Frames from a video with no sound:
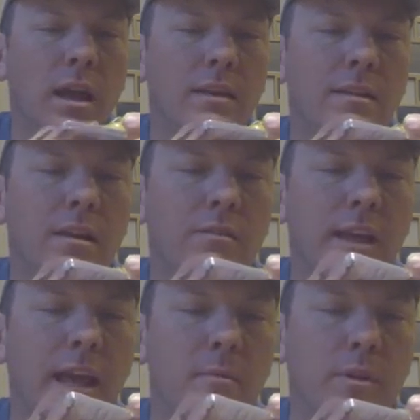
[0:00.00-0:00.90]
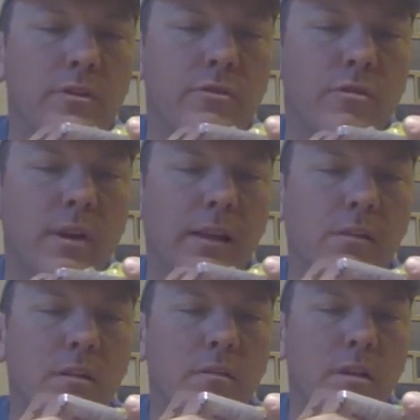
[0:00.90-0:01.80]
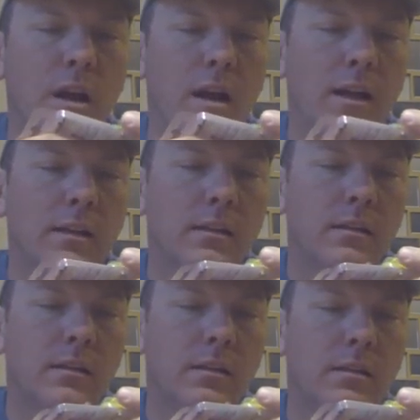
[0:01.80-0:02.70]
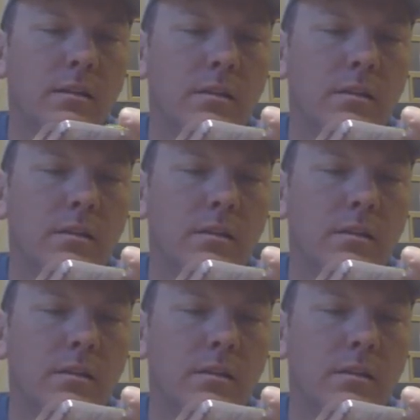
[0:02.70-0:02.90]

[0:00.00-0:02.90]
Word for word: can't tell if it came with a trailer or not. It